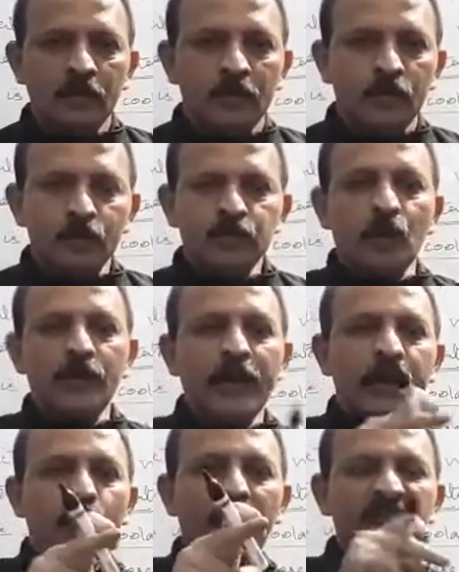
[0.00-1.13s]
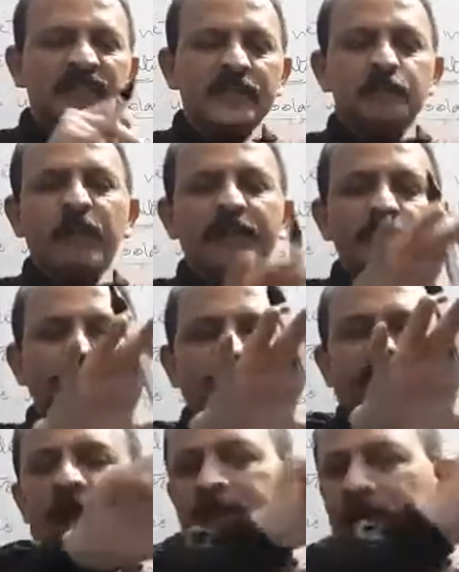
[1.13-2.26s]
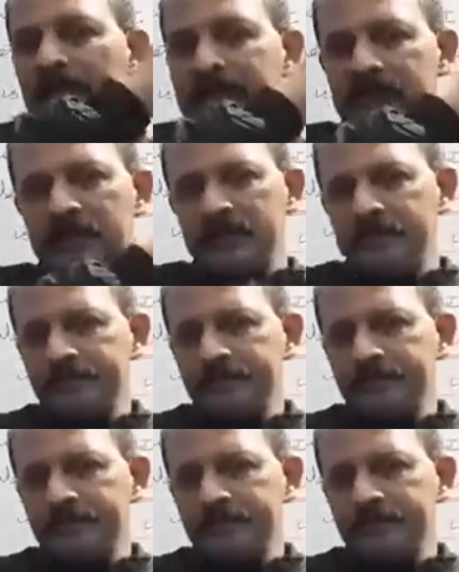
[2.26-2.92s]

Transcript: you saw the anomalous expansion of water last year.